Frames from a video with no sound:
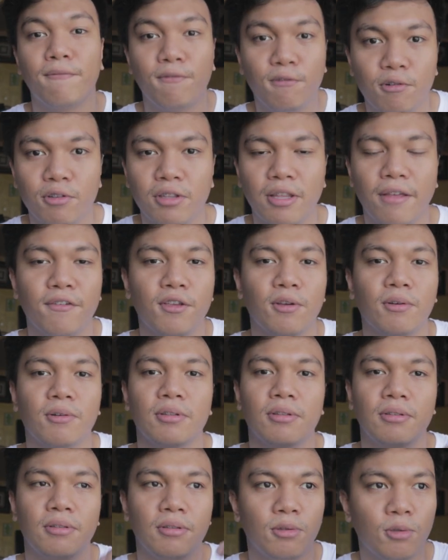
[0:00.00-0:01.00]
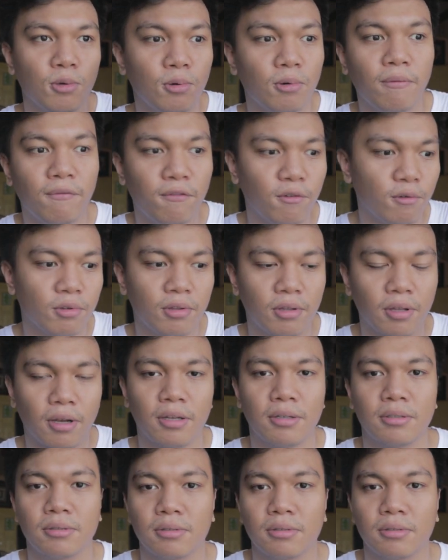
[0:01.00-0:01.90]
food if you could do food.